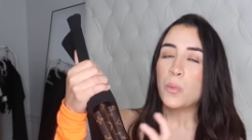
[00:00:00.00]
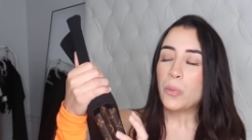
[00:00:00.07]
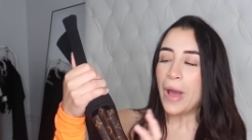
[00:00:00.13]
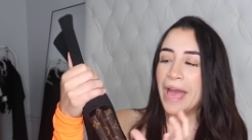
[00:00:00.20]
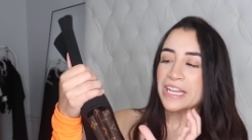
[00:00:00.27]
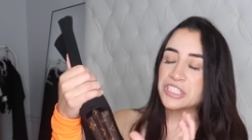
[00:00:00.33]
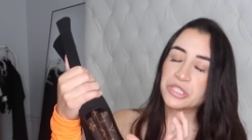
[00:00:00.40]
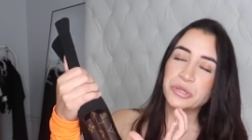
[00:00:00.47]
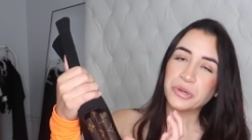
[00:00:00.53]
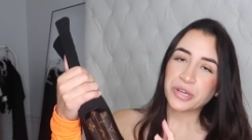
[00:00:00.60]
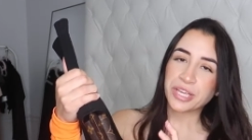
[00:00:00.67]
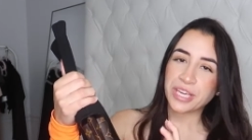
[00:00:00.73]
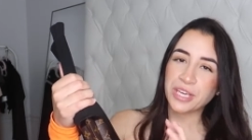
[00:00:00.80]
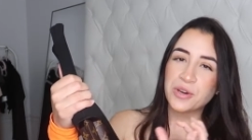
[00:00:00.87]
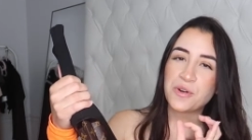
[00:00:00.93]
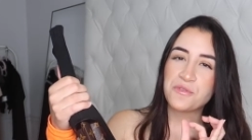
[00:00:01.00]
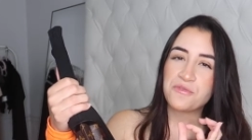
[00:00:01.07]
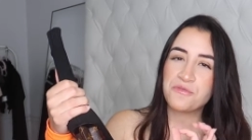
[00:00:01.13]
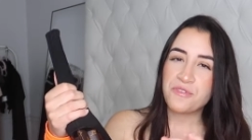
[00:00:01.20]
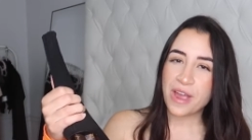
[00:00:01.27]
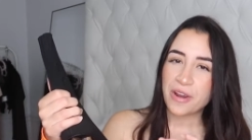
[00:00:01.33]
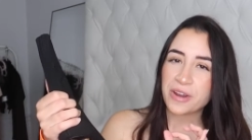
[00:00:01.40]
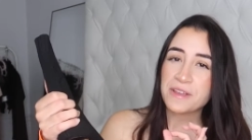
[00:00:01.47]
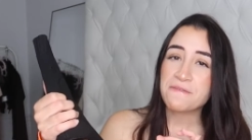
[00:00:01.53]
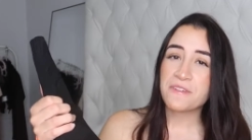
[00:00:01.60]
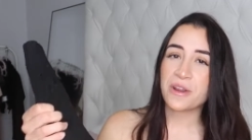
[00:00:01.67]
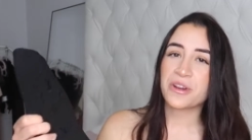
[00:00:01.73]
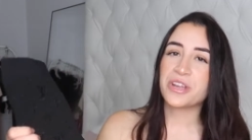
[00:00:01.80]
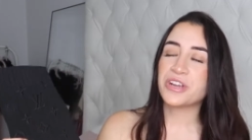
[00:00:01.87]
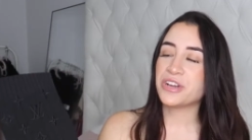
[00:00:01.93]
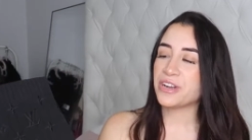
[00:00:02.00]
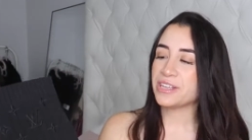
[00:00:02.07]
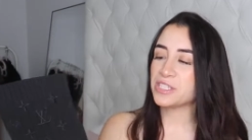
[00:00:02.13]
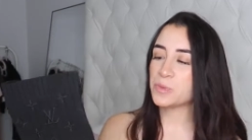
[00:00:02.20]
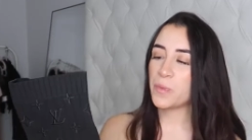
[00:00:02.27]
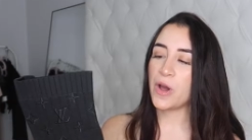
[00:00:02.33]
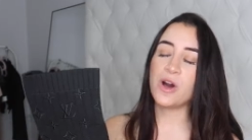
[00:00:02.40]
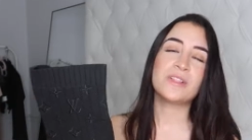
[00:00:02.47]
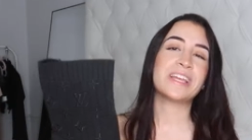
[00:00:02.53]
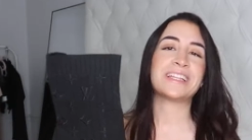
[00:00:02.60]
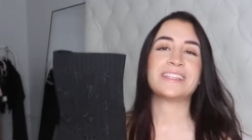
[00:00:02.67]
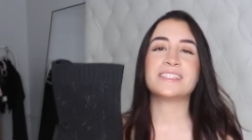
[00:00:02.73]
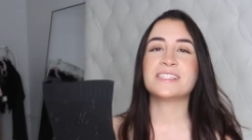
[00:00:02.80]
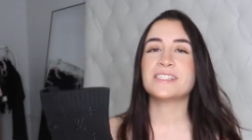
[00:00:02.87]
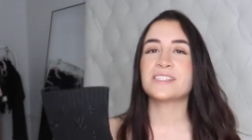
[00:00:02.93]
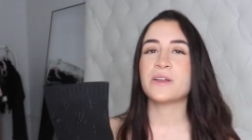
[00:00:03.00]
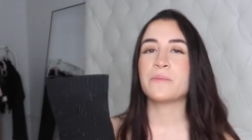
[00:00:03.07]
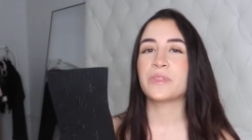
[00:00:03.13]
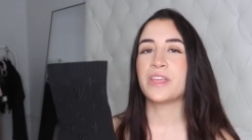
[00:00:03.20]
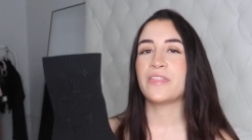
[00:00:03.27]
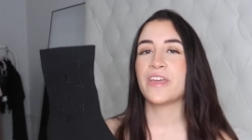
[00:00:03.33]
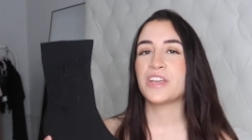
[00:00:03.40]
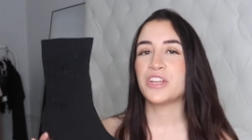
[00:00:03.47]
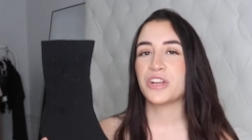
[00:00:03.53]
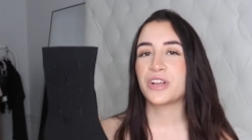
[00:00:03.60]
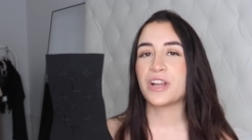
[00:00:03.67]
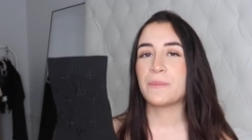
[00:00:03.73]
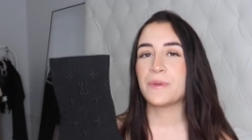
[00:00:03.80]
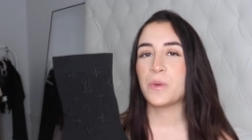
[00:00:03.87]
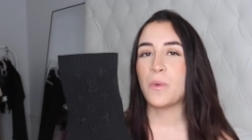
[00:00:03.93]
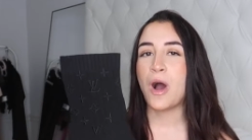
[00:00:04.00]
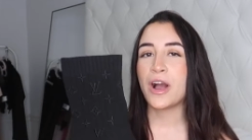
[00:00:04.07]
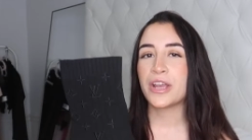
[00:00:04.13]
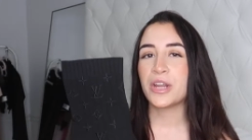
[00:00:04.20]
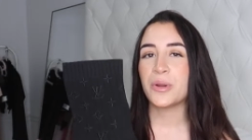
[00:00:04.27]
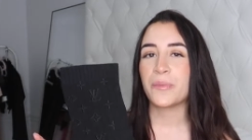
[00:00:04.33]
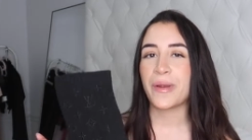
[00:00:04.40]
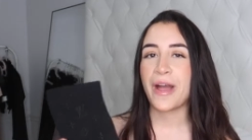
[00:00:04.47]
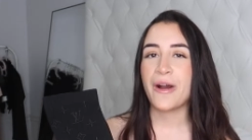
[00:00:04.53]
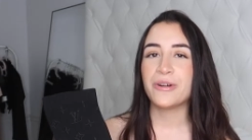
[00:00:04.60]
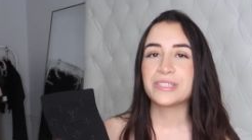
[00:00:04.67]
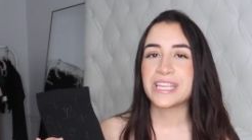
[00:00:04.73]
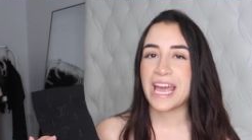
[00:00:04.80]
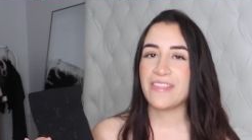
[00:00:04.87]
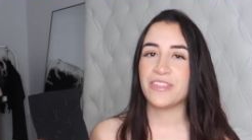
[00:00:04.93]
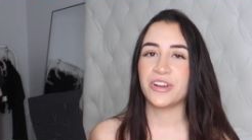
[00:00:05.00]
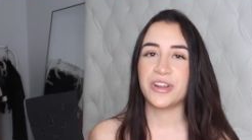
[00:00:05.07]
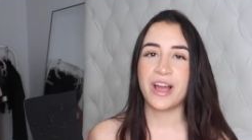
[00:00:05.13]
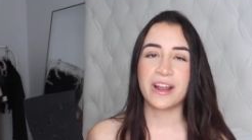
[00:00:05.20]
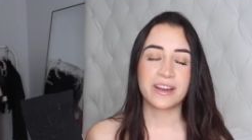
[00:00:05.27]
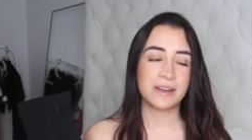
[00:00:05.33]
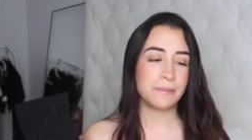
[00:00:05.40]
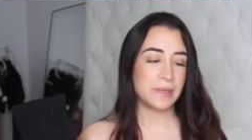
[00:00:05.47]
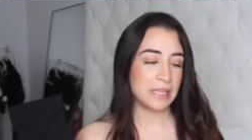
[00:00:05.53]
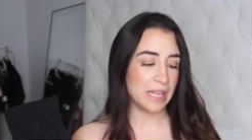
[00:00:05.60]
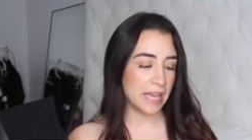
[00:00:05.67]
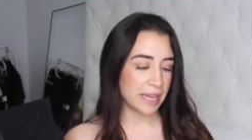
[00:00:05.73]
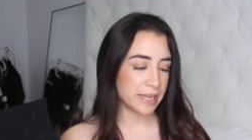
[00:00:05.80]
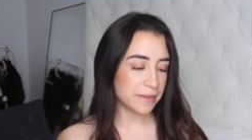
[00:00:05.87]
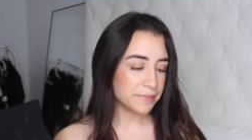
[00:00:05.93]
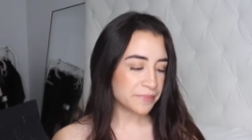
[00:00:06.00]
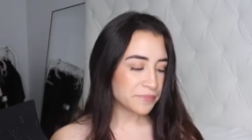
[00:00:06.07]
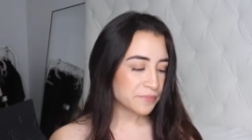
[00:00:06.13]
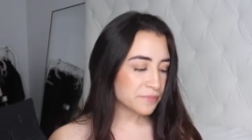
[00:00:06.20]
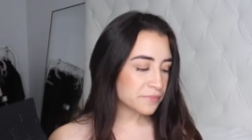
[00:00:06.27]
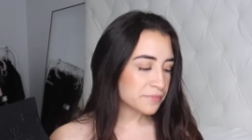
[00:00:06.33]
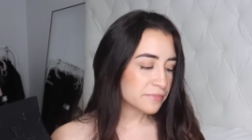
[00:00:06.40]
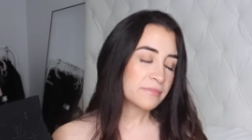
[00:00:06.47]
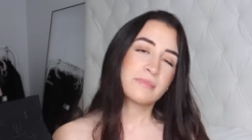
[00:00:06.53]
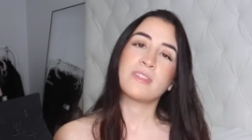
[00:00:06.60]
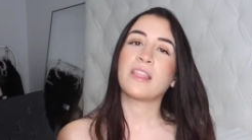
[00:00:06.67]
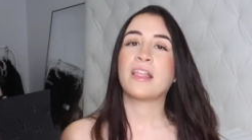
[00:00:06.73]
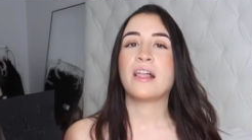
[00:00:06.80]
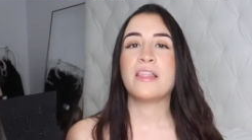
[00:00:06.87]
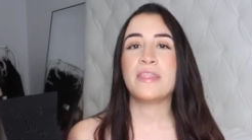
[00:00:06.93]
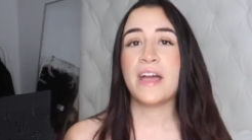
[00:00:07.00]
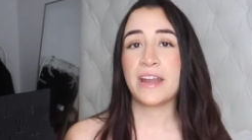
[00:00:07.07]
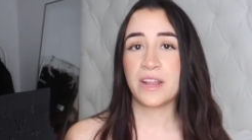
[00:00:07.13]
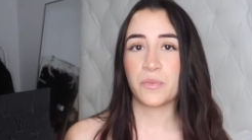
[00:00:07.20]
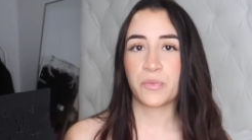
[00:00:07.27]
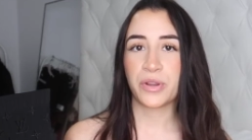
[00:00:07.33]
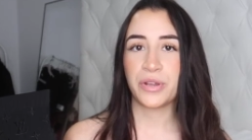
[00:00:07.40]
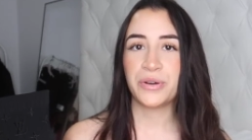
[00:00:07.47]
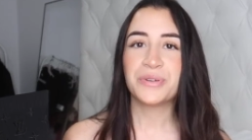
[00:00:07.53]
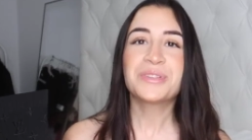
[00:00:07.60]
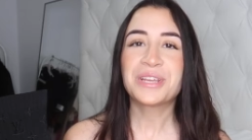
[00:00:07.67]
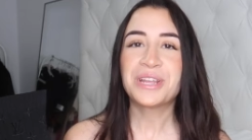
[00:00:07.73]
wedge or heel very, very good as well. Like this is something that you're gonna be walking around and they're not gonna be like, that ain't real.